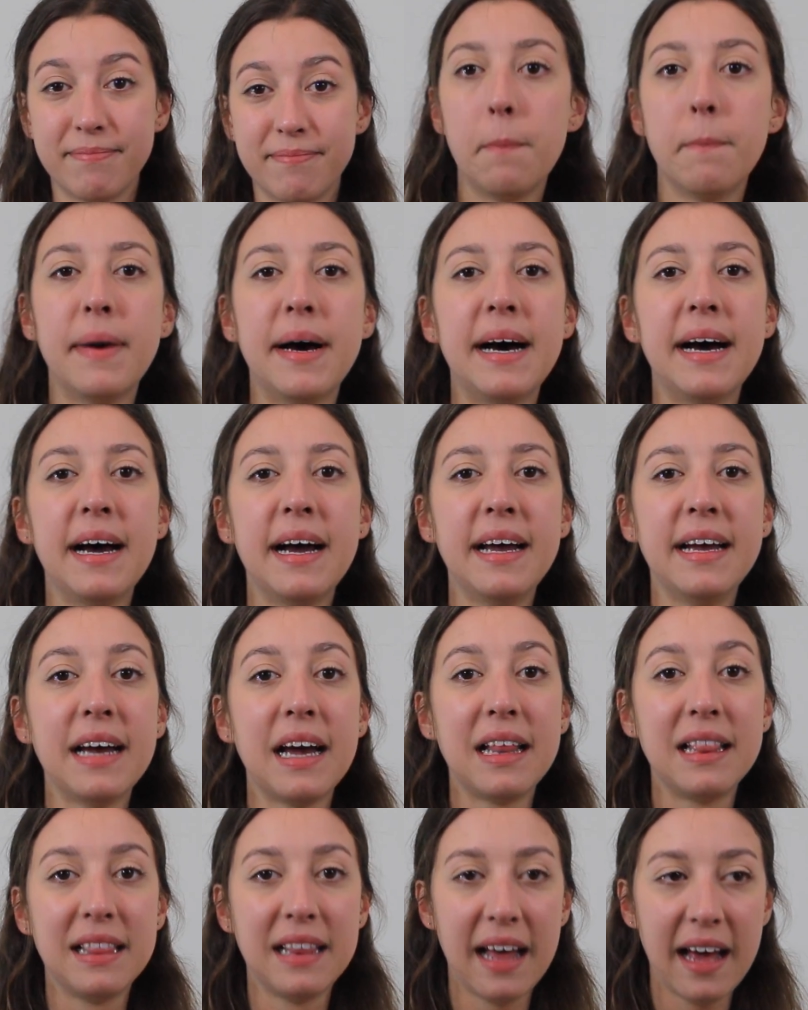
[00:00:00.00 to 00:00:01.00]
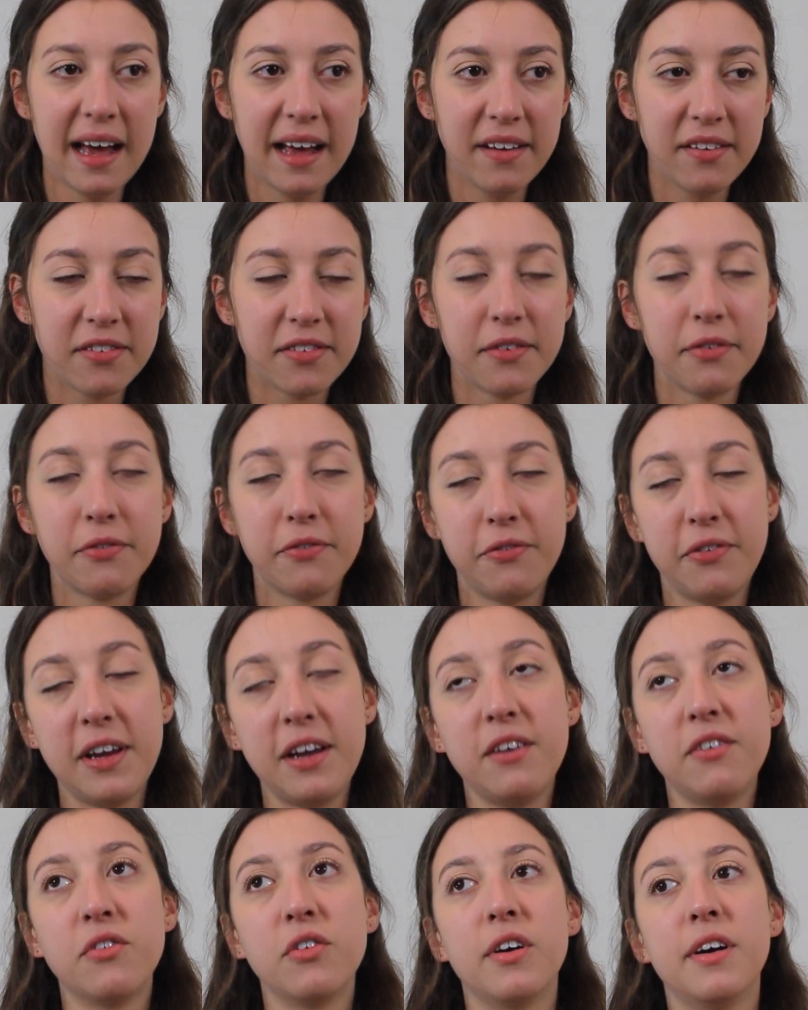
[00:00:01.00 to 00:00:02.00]
My last
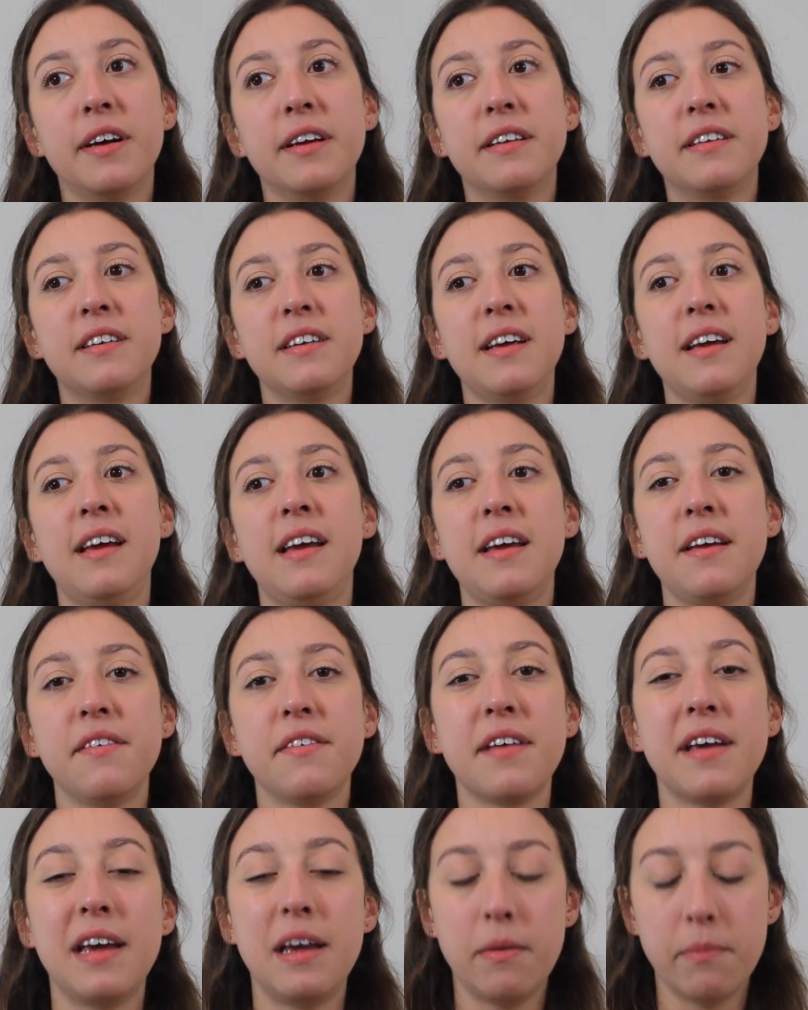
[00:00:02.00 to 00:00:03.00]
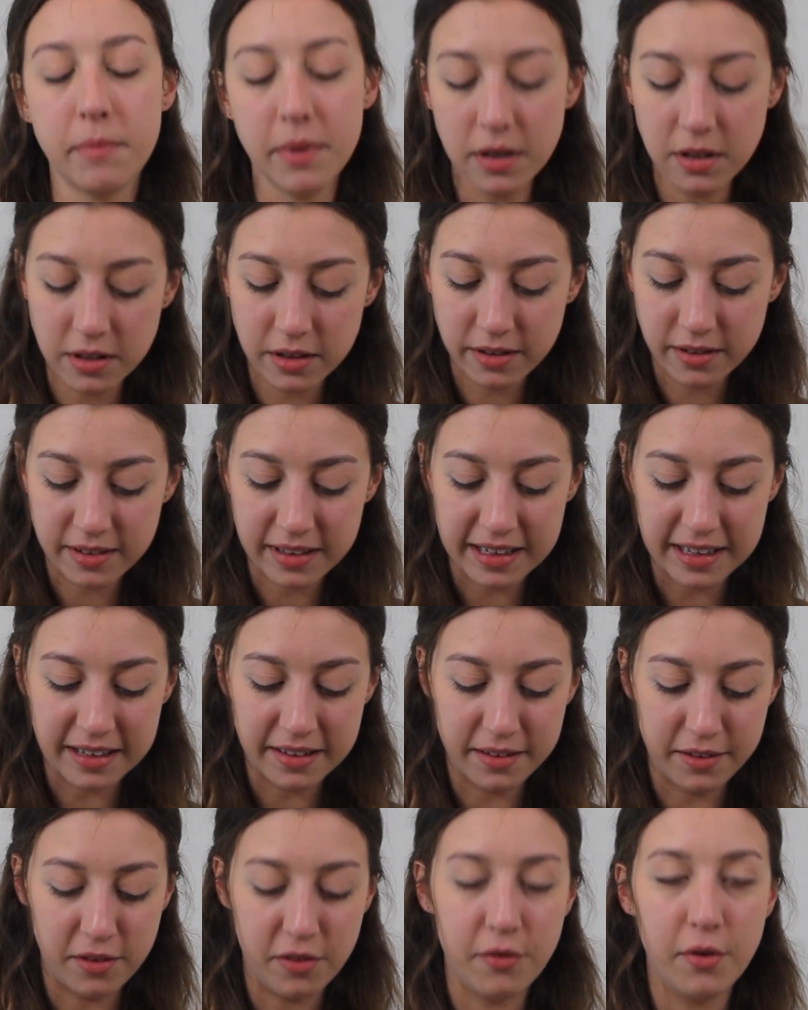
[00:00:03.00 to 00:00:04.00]
favorite is a mug,
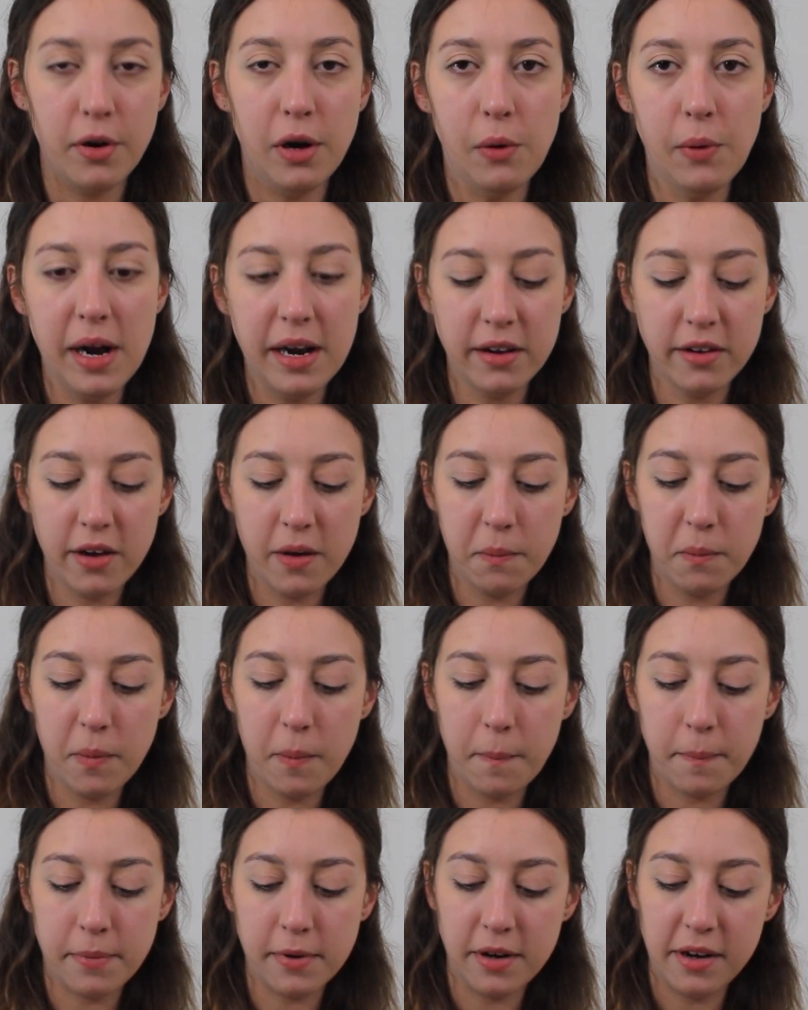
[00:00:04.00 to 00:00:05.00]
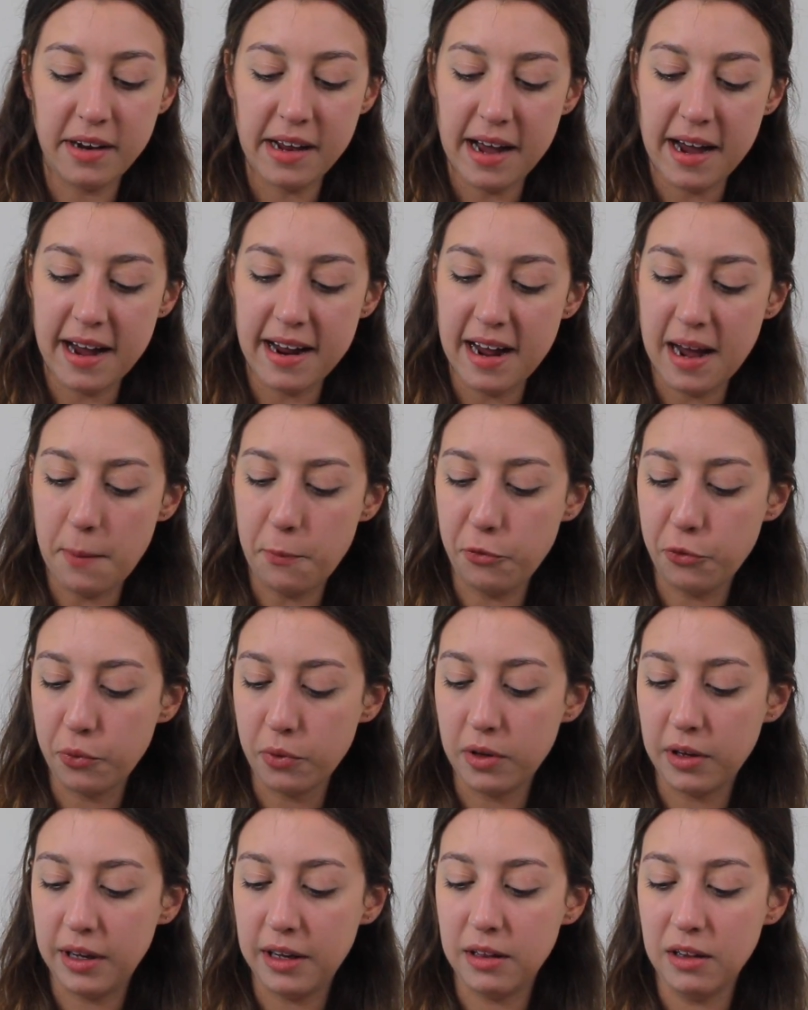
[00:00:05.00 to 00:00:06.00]
and this is very random, but I
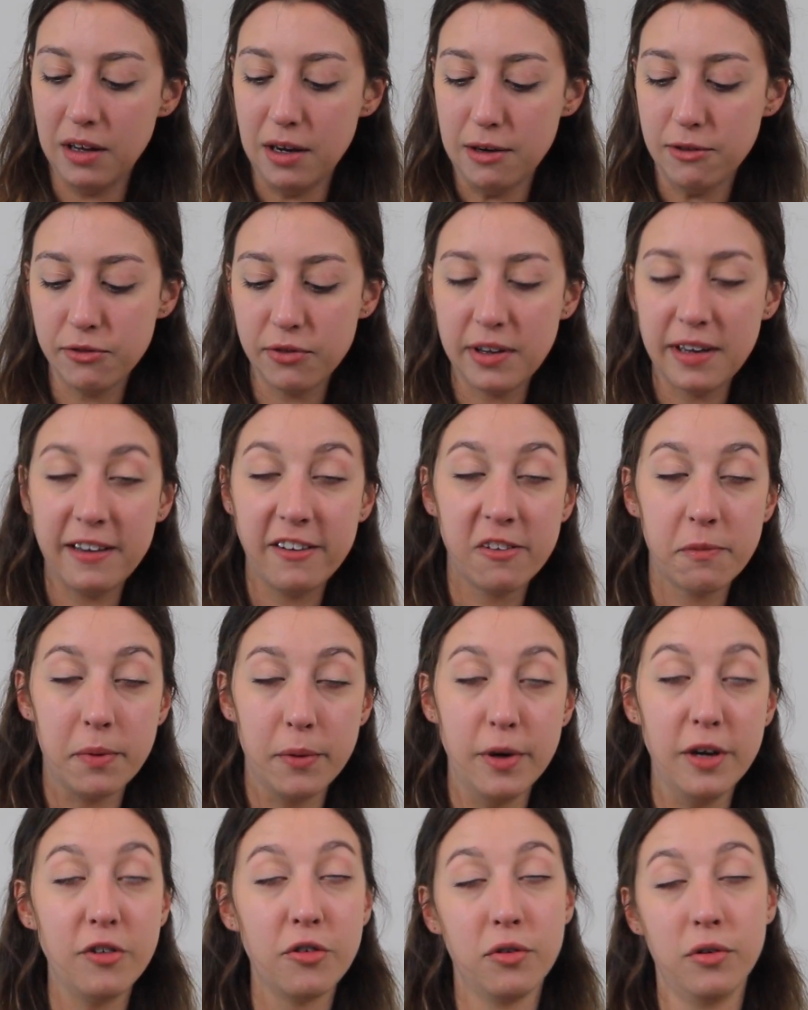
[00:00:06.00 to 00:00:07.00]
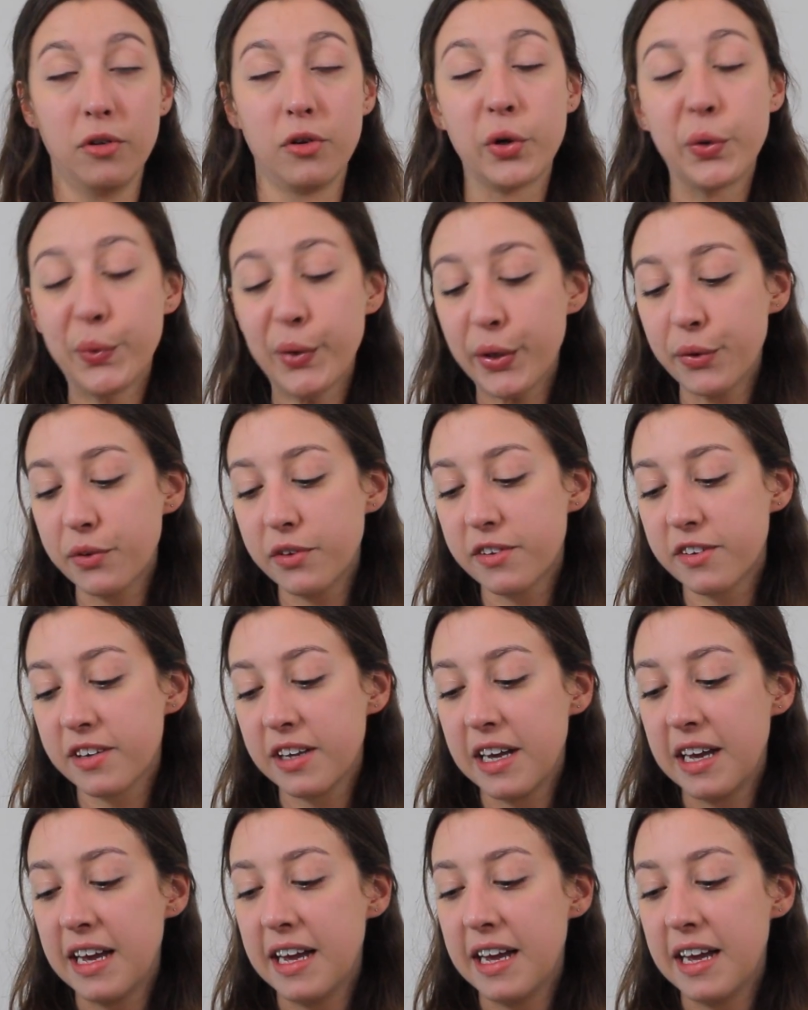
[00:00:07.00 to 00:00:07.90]
absolutely love inspirational quotes.